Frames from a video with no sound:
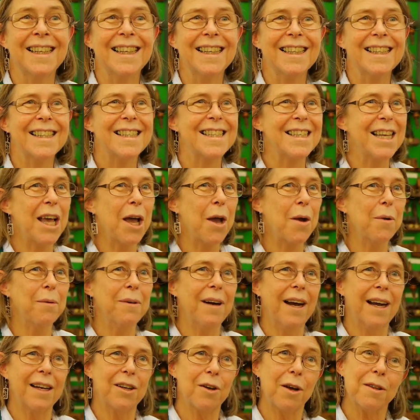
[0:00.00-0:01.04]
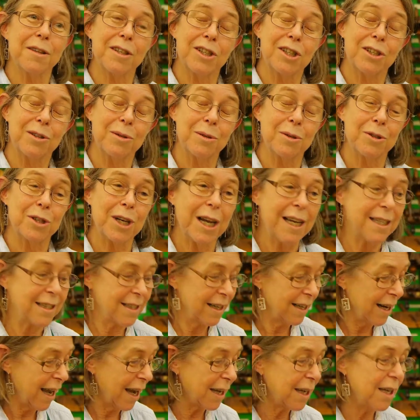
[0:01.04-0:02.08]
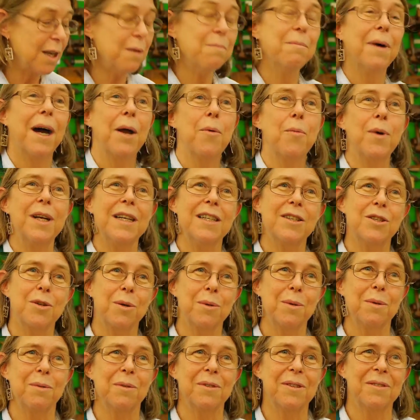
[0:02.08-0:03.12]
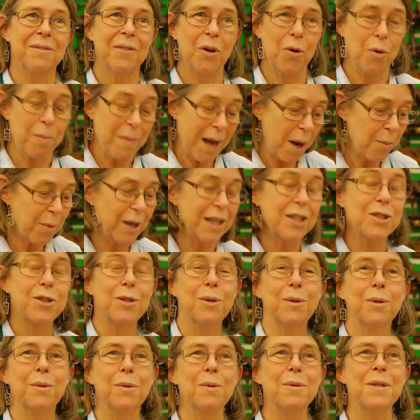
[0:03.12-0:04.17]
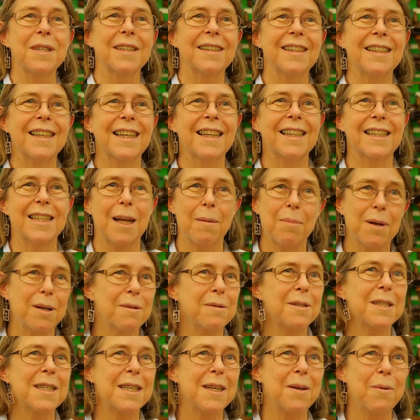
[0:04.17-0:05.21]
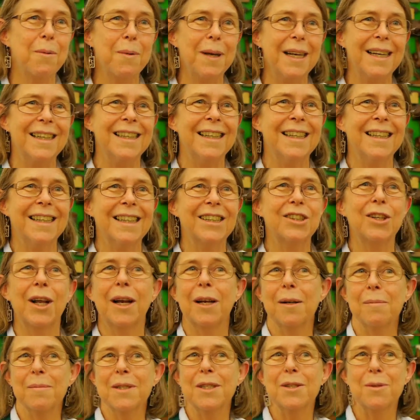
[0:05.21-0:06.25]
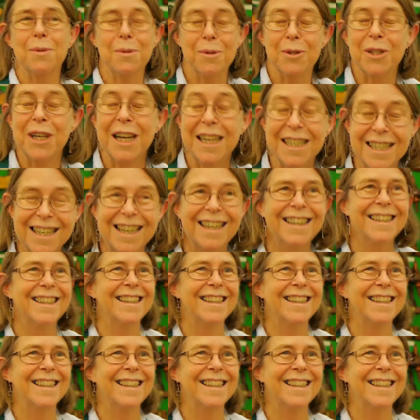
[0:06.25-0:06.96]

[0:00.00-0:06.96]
So I got the tool chest and I keep my Wynne tool or my Wynne tools in a W and c Wynne Gentleman's Tool Chest.